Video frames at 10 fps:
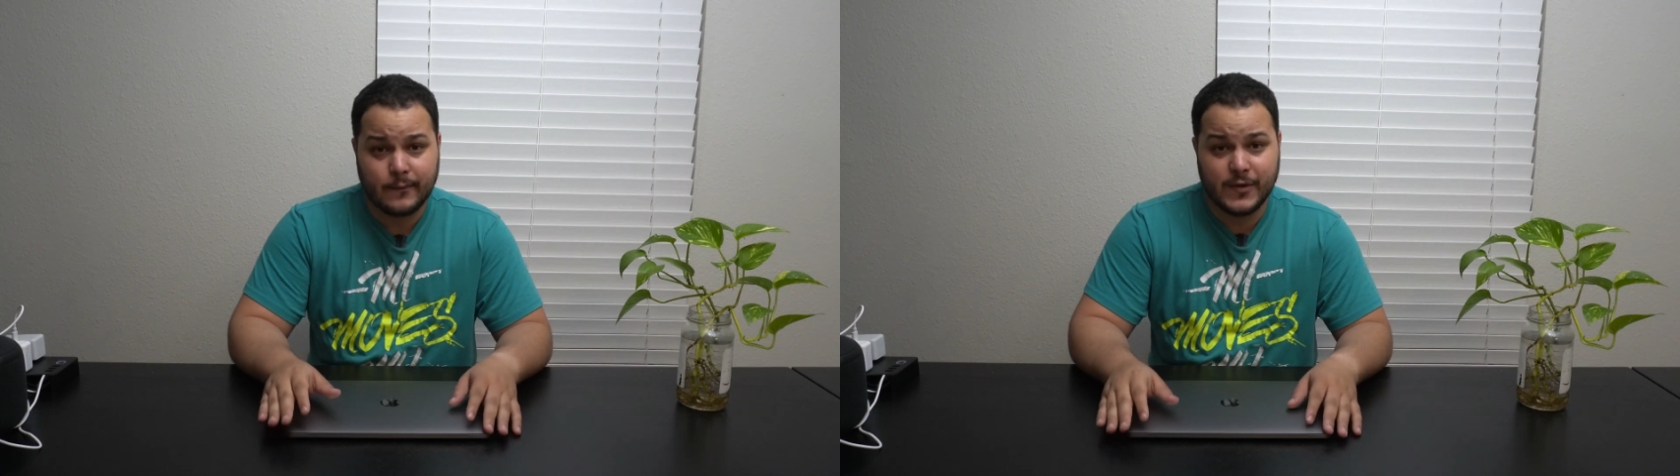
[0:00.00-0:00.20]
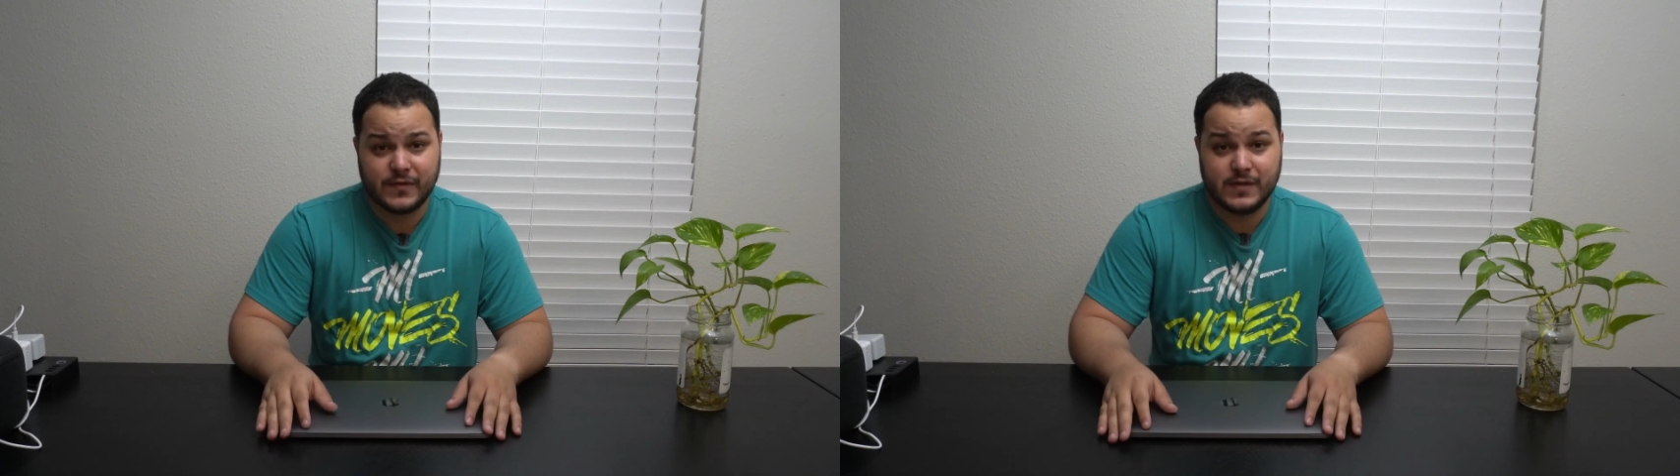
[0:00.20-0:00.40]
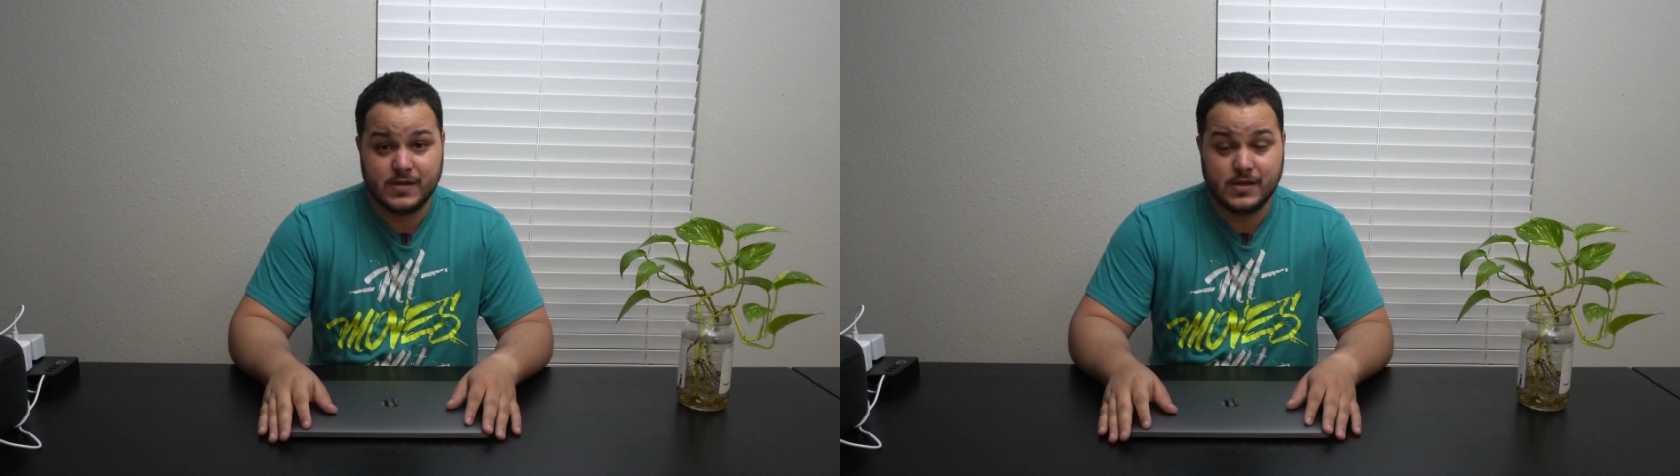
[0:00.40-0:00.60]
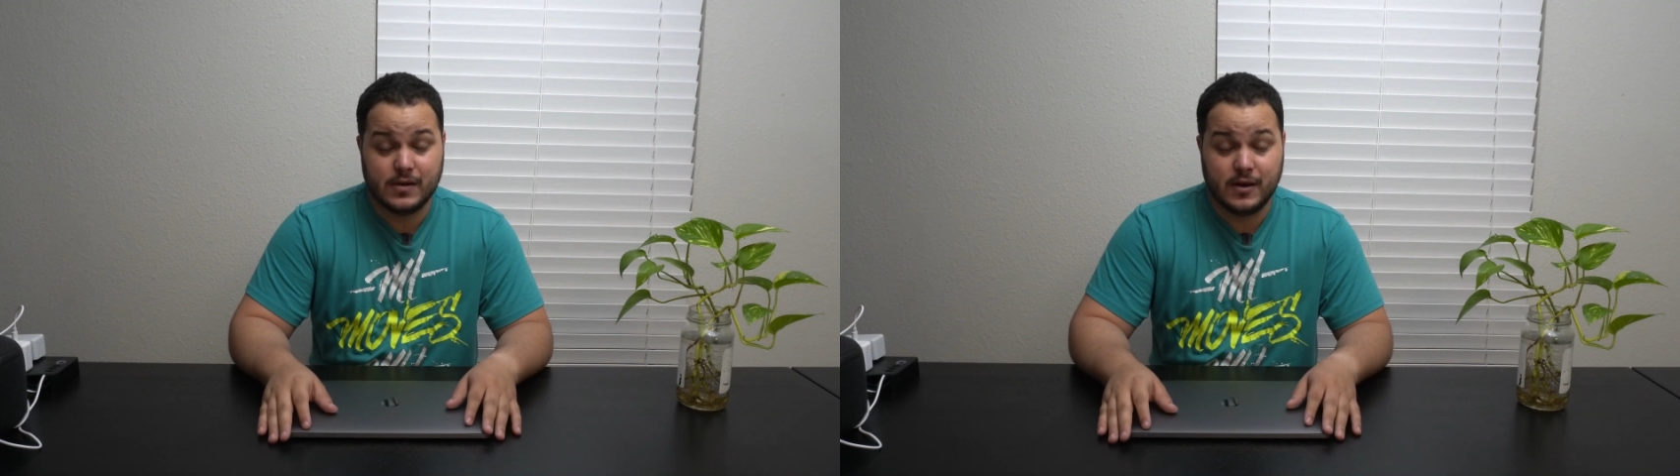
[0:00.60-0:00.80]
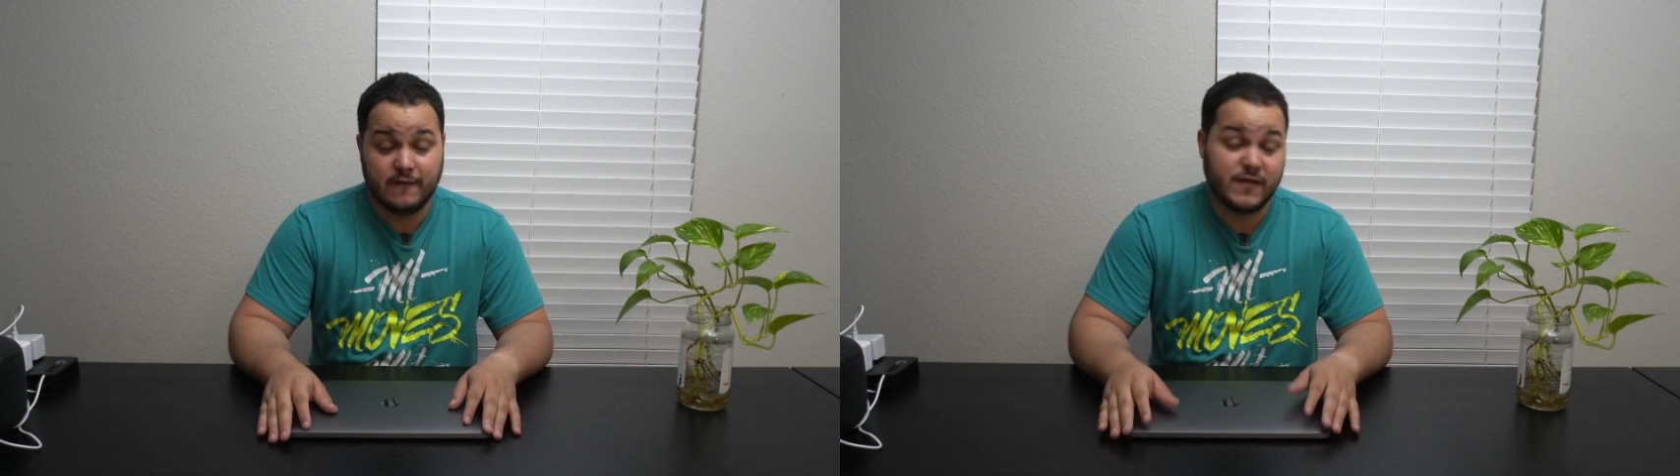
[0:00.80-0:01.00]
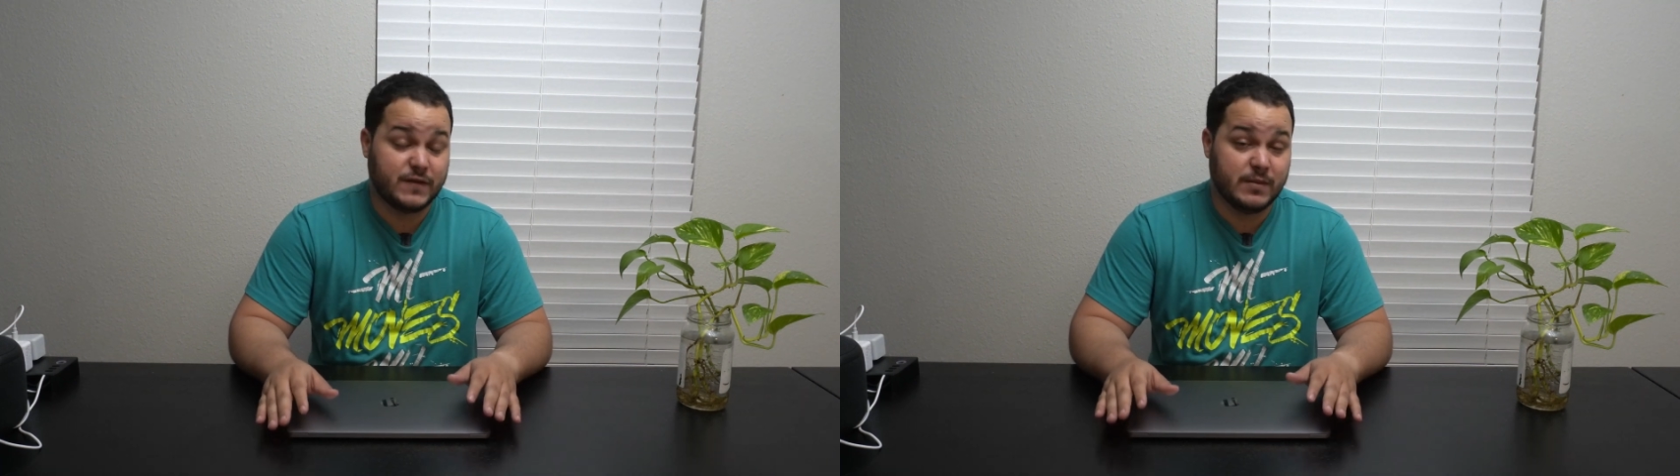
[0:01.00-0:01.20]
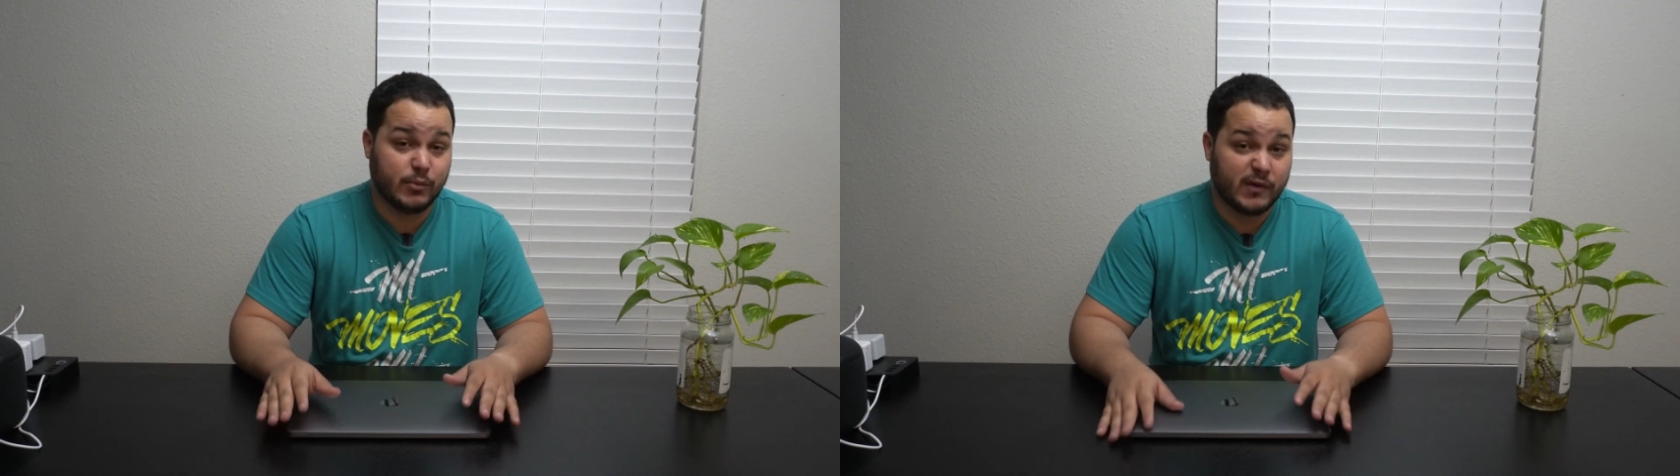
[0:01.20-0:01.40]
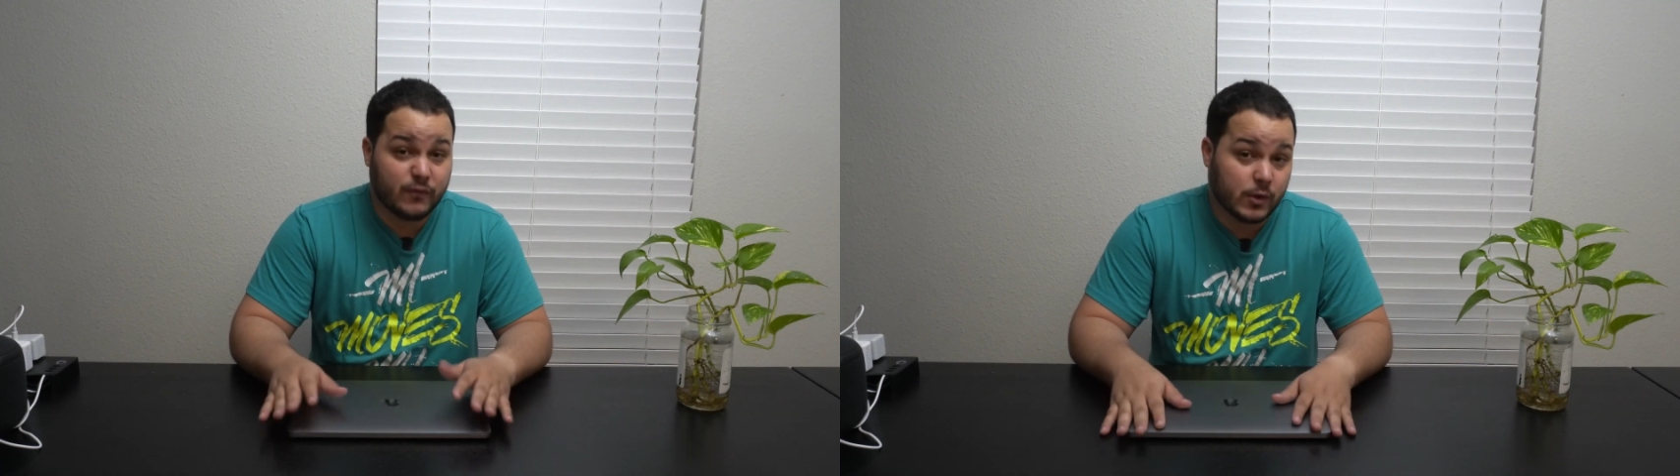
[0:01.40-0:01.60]
with the
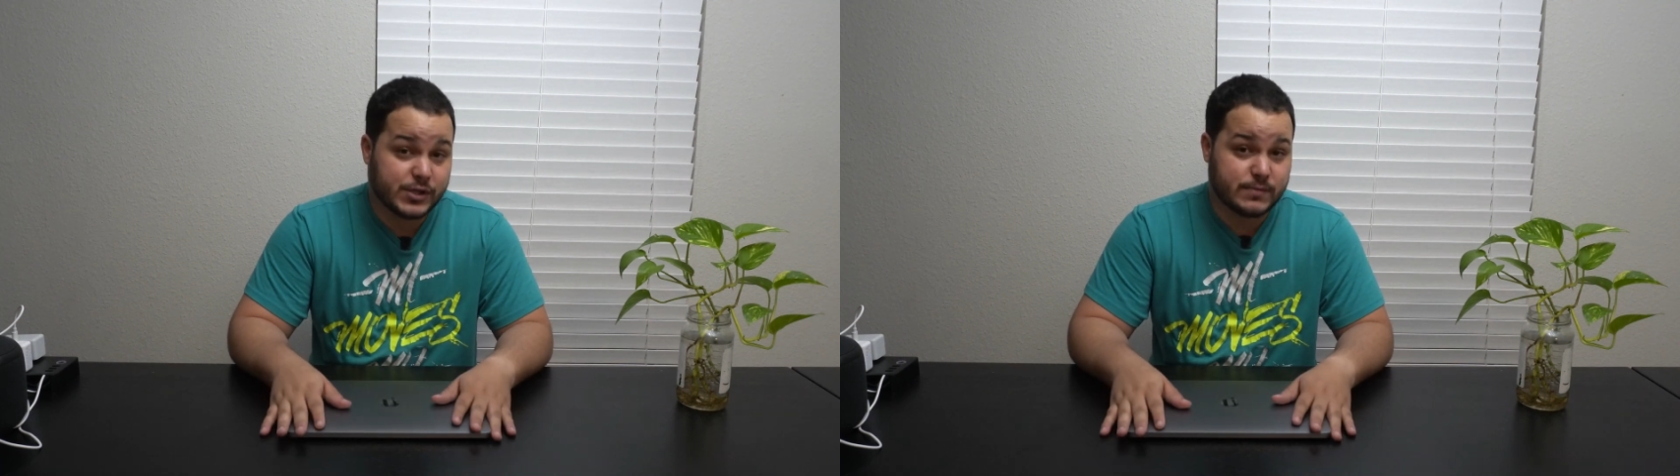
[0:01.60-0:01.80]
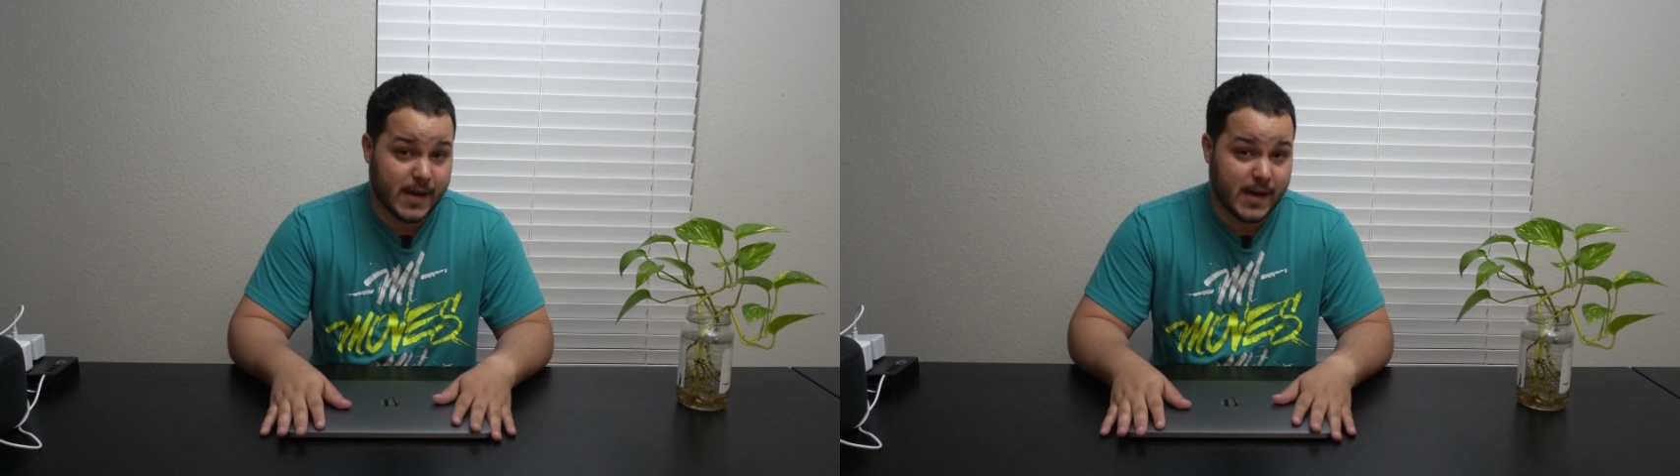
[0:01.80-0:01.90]
15.4-inch